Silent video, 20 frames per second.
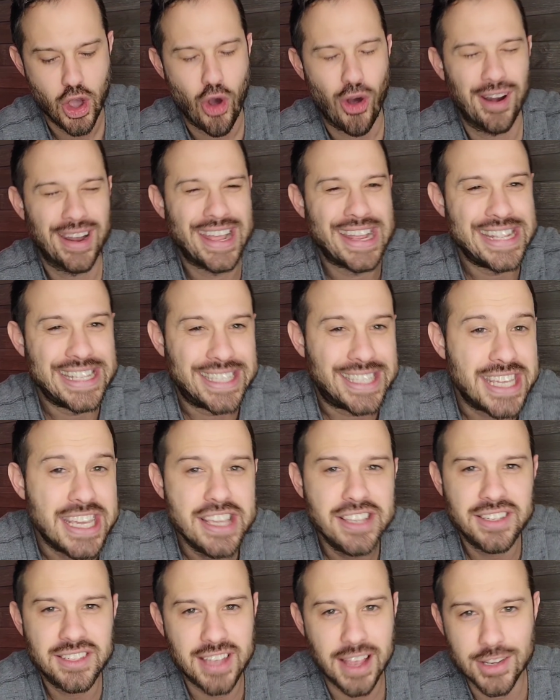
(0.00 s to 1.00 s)
on a
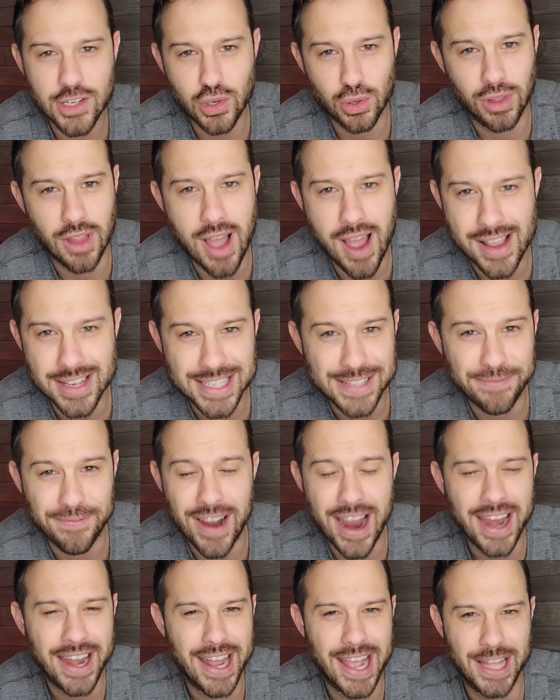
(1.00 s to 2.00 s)
decentralized
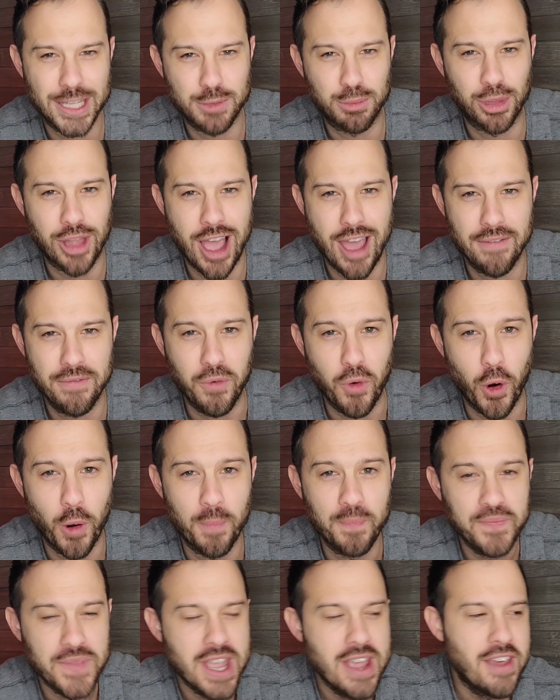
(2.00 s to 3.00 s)
finance
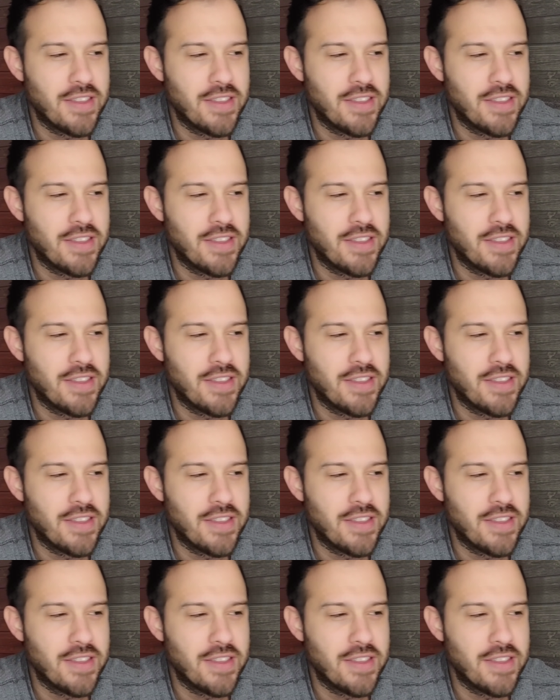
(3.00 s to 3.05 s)
platform.